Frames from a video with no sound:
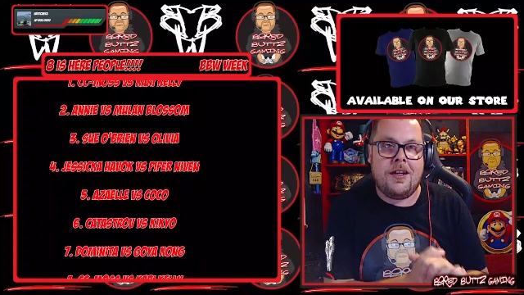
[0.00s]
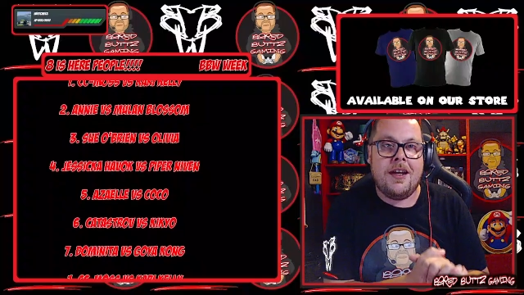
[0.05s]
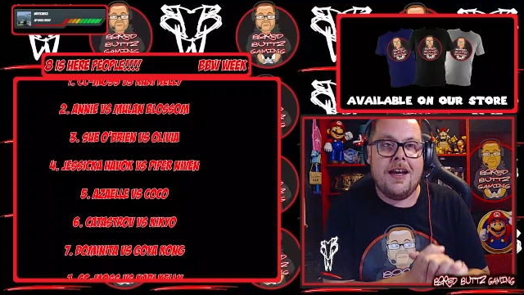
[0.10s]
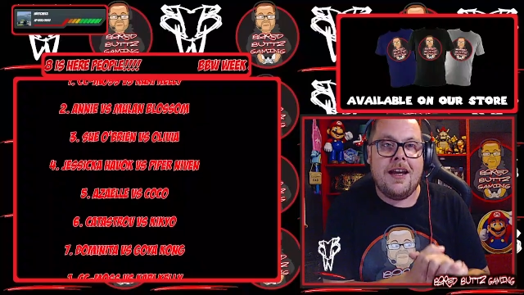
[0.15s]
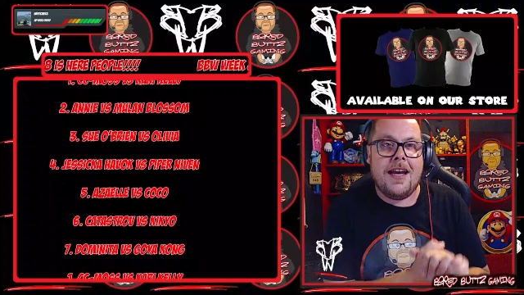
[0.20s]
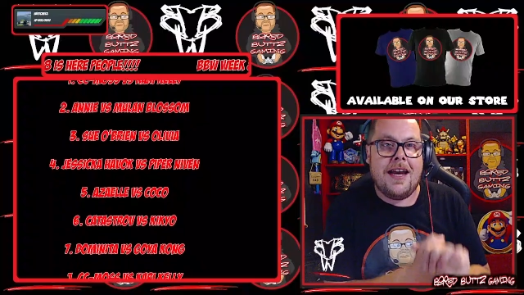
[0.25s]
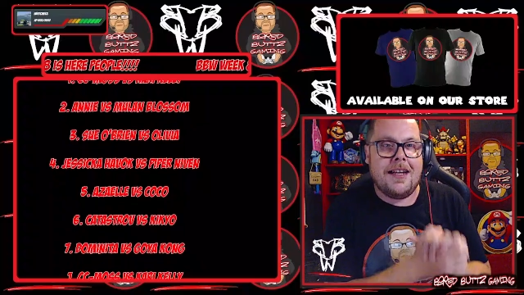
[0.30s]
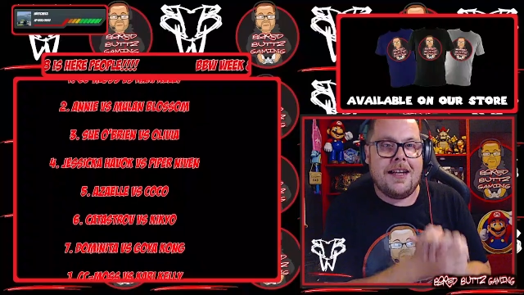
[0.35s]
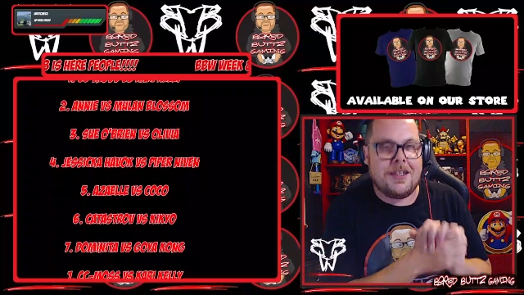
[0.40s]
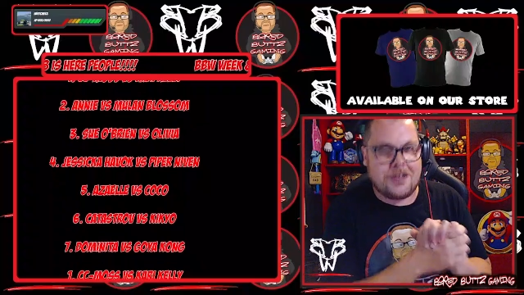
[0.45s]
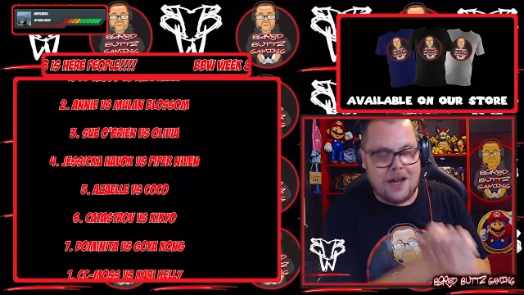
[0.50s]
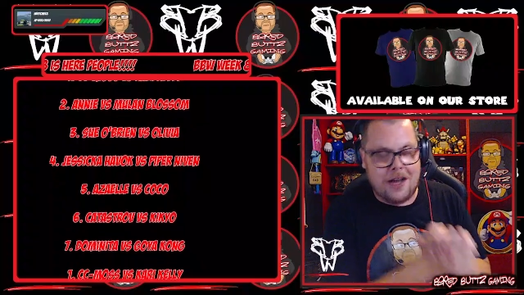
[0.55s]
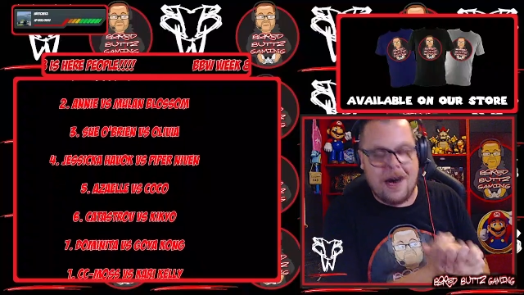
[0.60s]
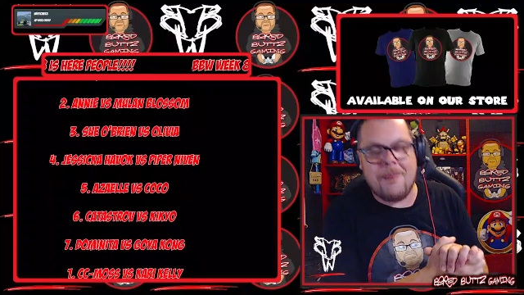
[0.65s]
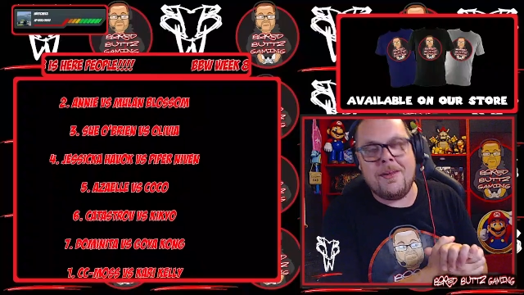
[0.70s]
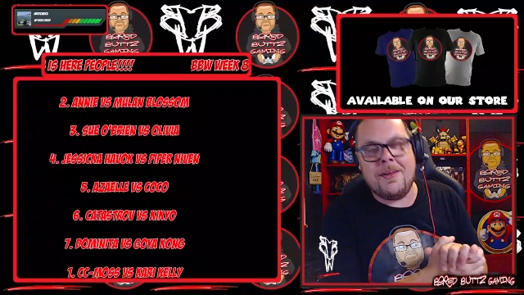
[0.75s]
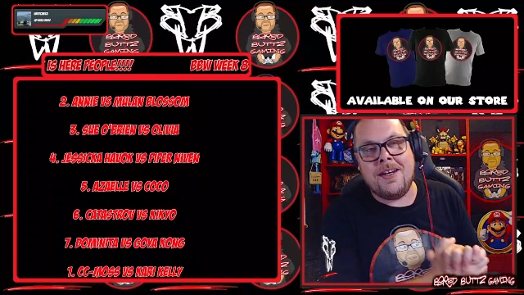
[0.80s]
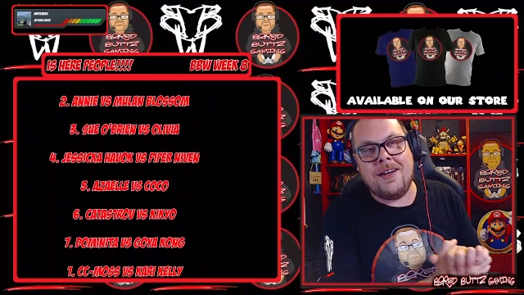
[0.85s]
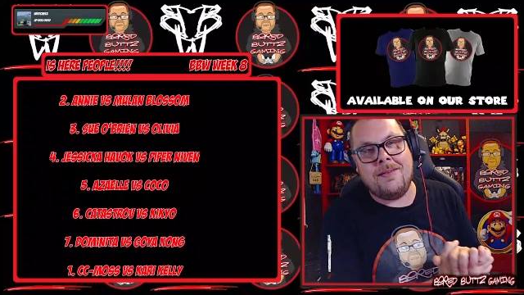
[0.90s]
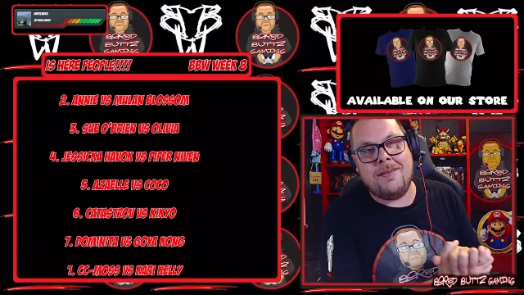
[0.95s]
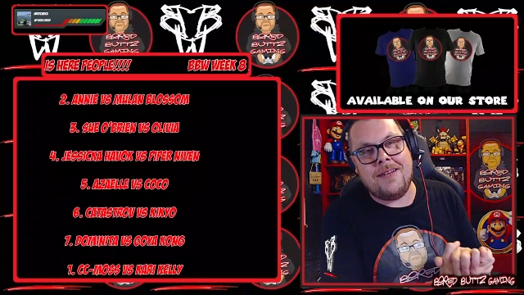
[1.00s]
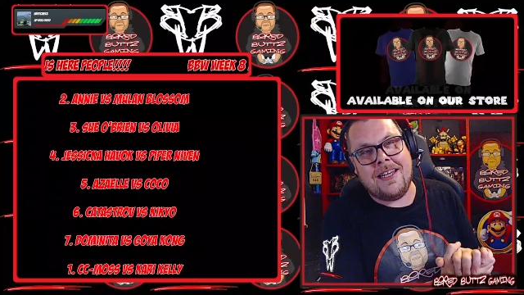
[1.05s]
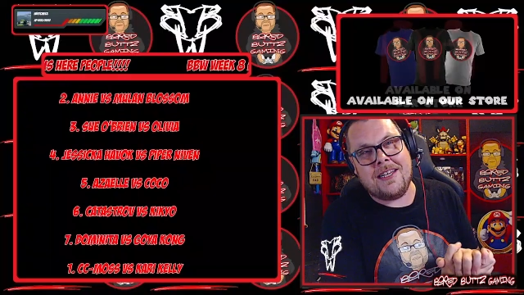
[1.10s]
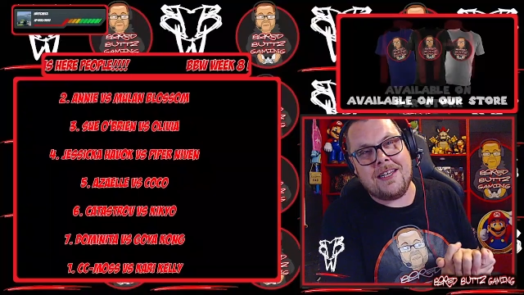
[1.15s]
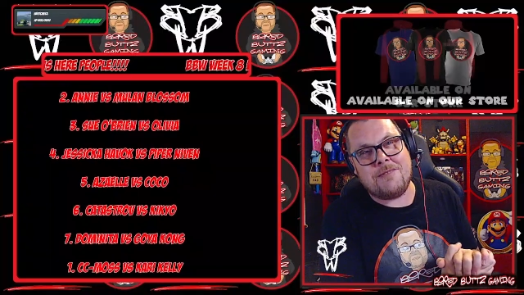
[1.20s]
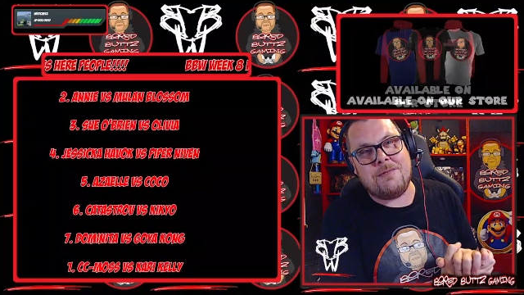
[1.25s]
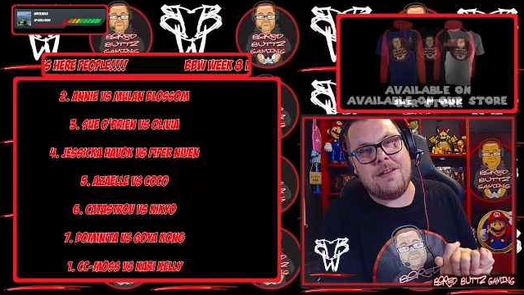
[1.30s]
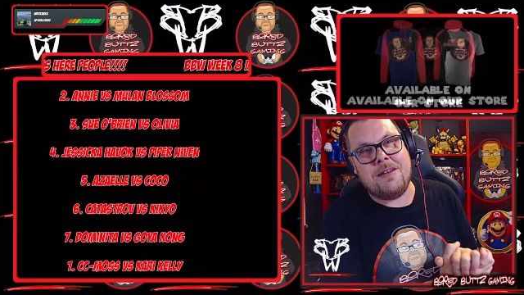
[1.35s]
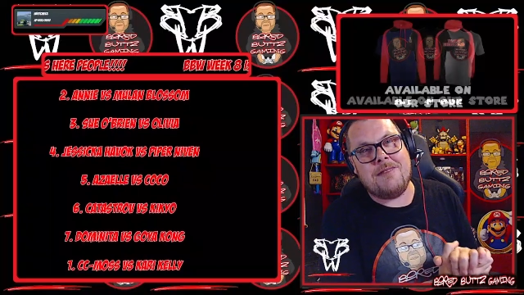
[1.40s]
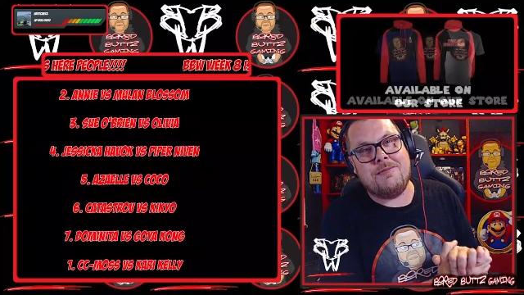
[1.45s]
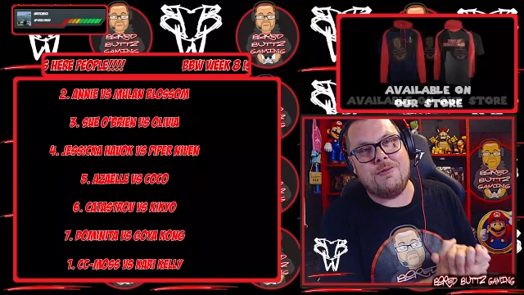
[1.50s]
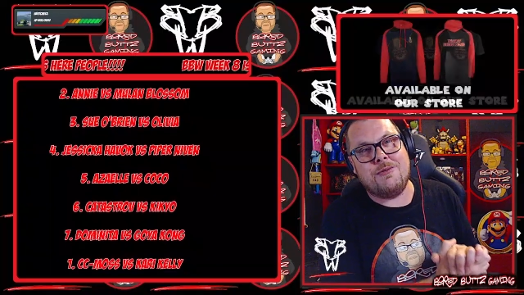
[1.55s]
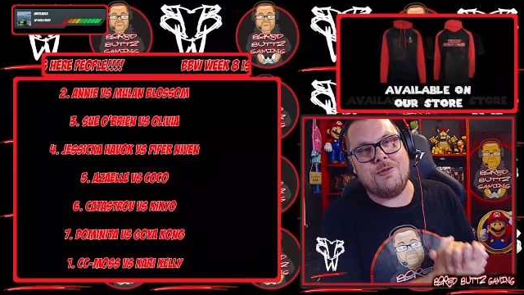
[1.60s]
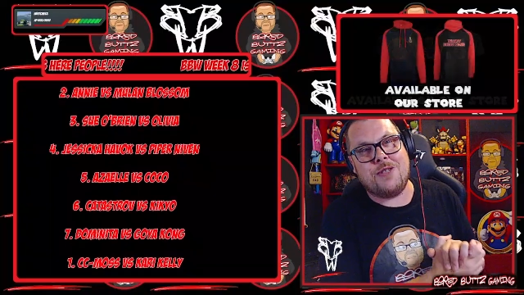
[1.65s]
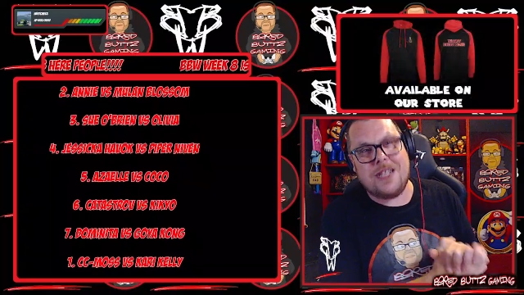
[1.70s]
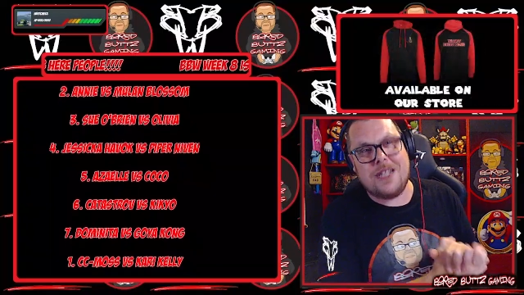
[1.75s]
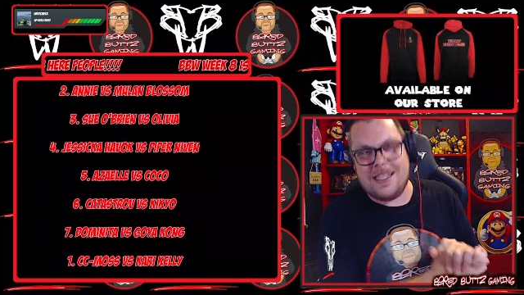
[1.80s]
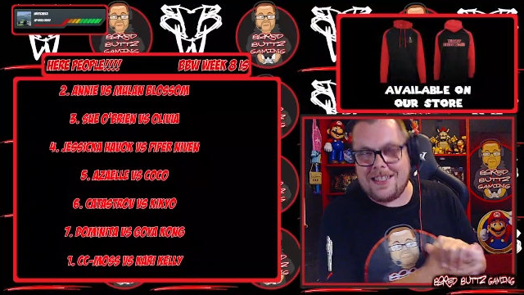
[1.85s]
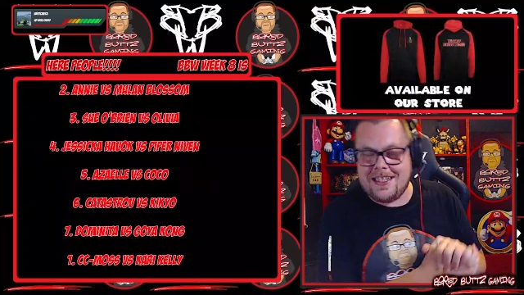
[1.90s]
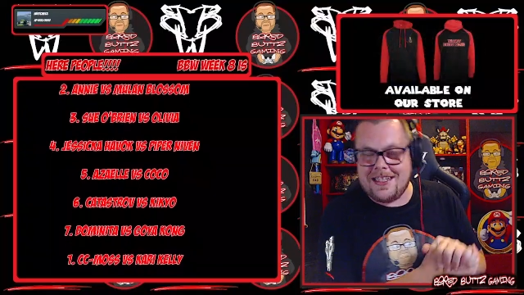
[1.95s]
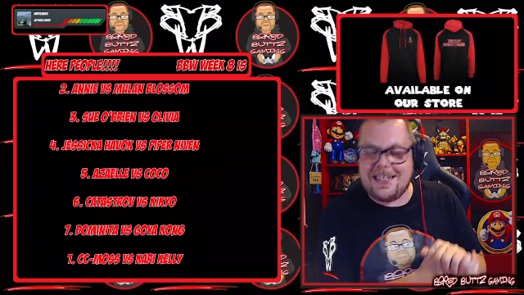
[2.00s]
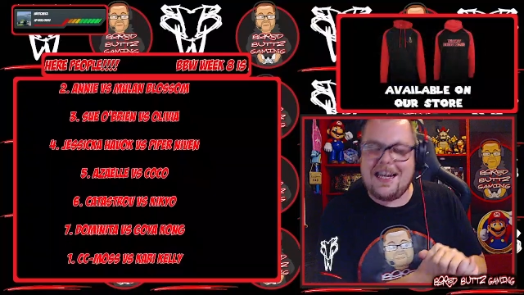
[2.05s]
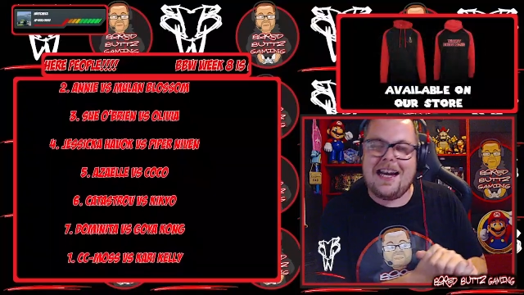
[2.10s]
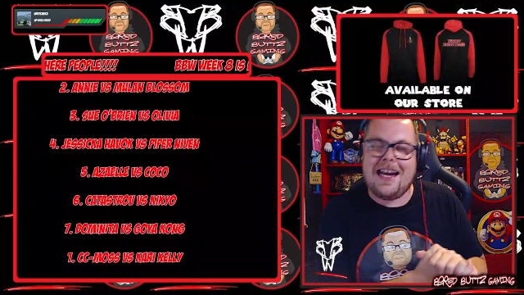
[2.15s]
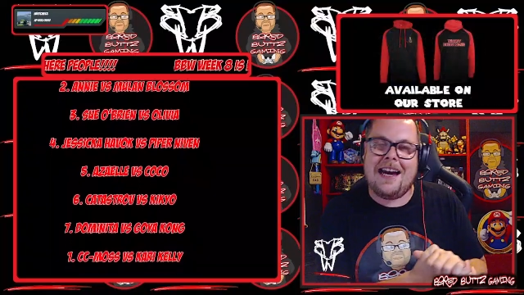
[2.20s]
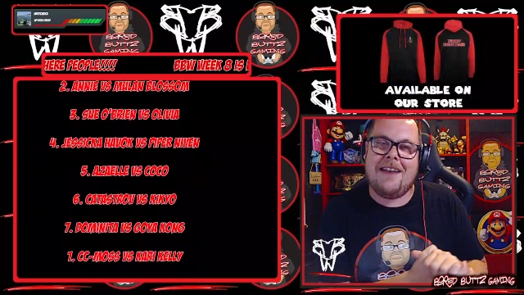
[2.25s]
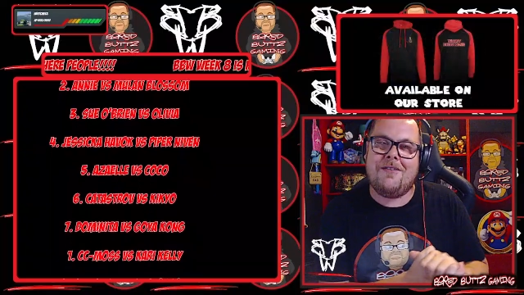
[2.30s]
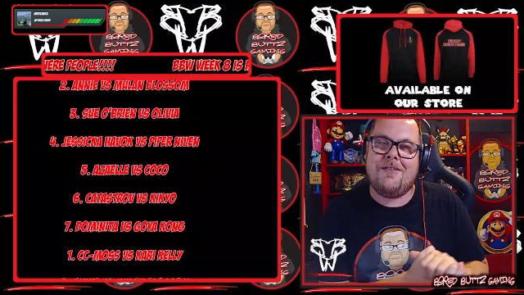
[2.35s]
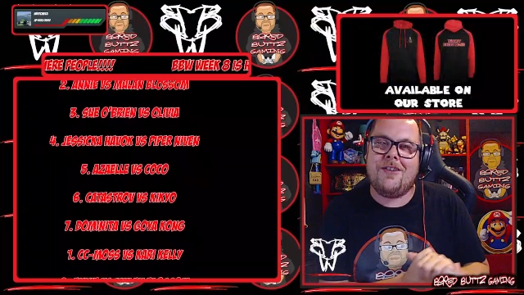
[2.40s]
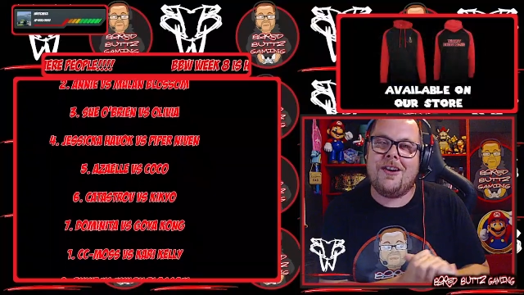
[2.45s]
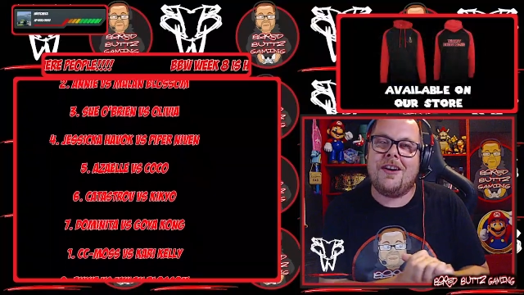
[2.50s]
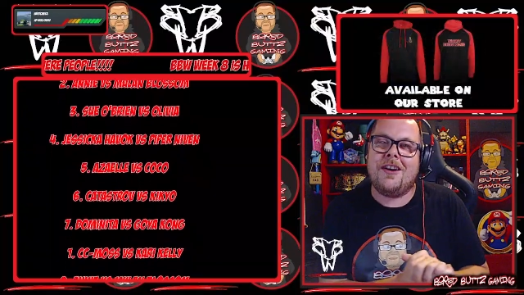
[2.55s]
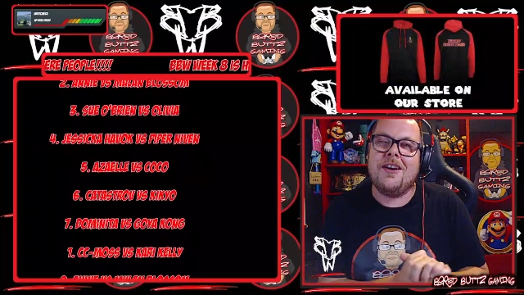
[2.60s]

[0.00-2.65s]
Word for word: and it's coming up next, people. Jessicka Havok